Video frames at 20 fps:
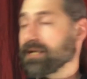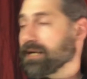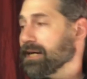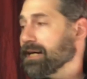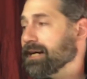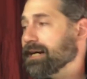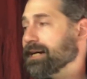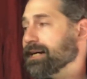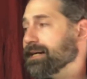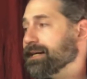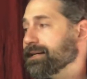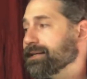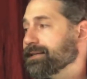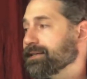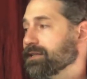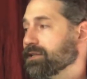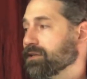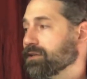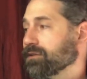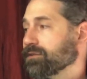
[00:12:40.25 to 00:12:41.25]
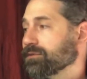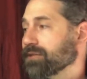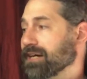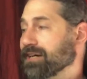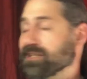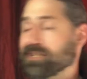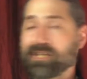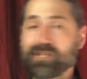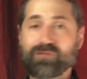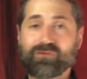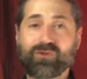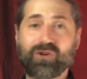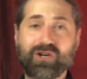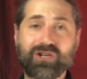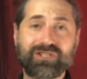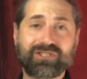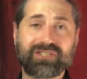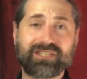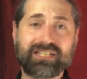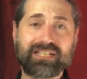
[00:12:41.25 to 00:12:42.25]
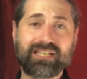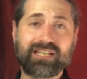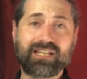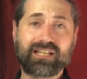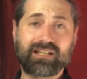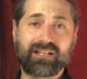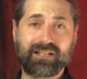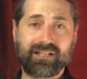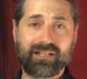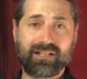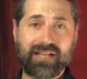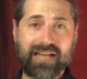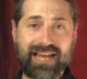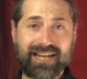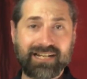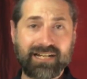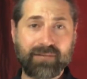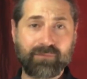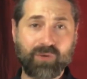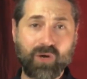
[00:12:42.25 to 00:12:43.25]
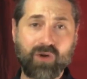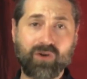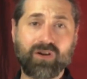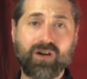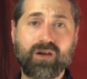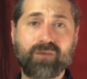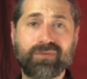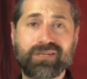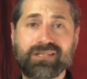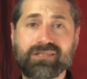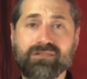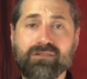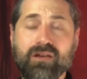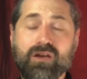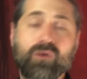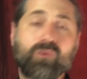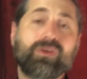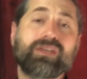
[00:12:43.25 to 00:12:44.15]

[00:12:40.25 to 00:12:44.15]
You know, as far as the editing program is,